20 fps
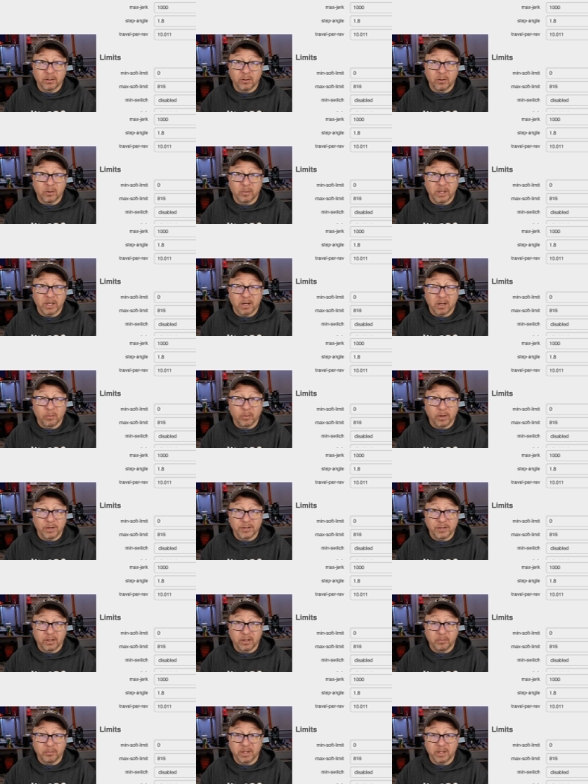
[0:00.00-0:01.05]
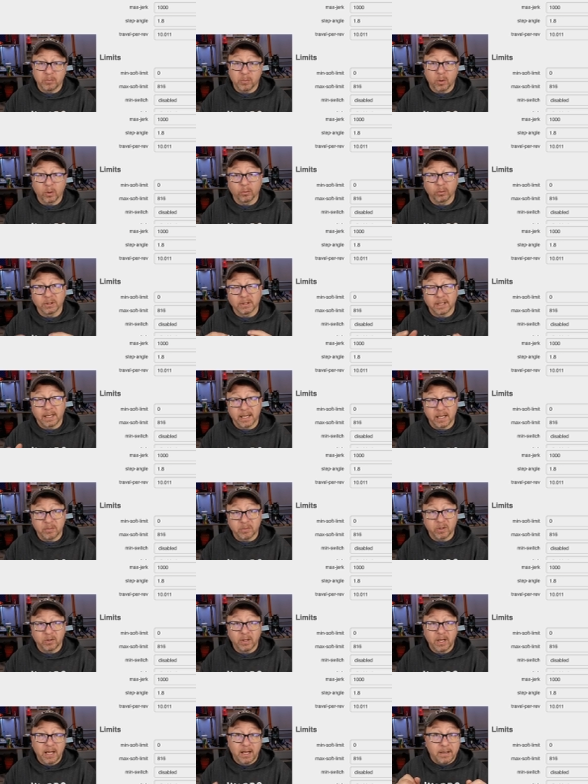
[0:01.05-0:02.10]
homing operation can be more
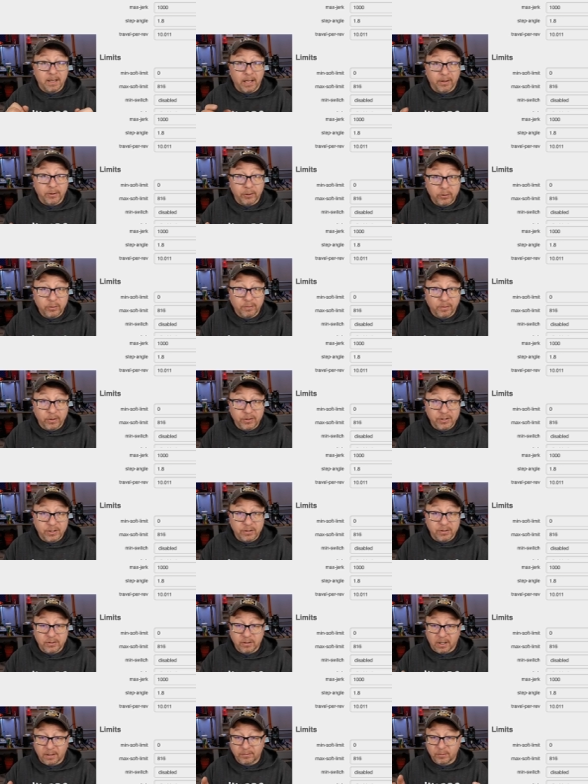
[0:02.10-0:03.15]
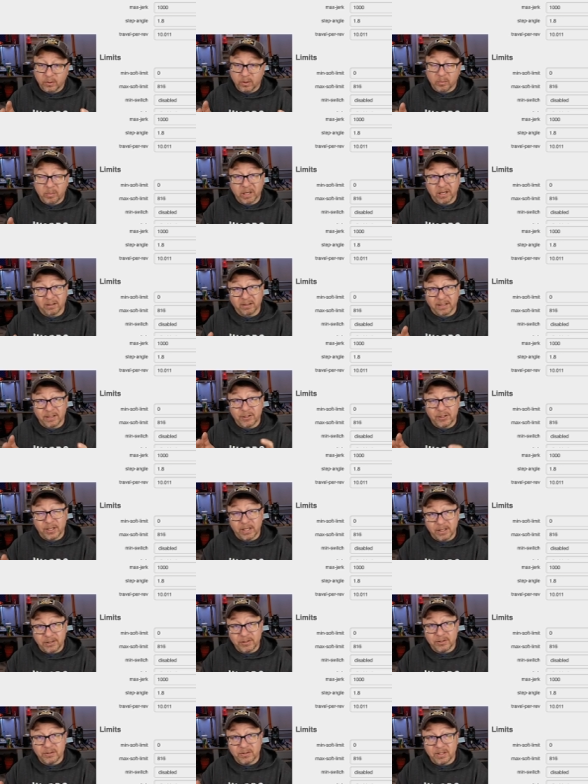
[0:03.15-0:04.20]
reliable. Now the new version of the software apparently
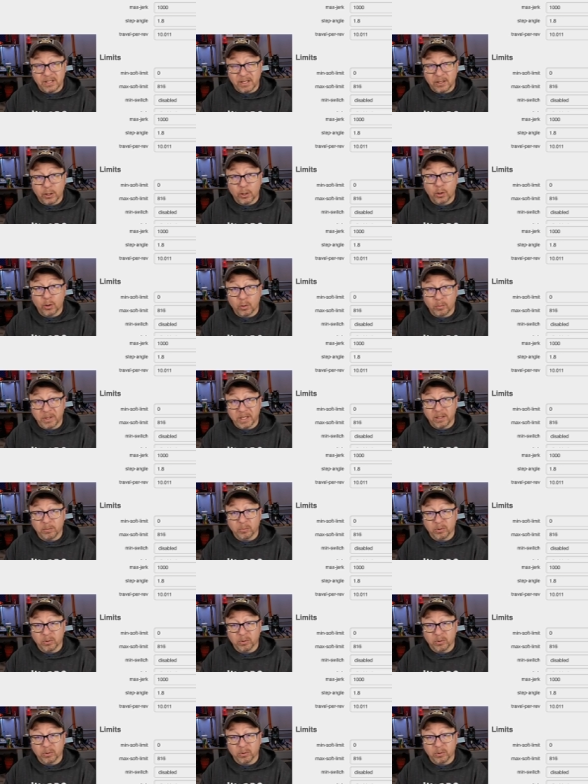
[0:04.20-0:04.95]
changes the homing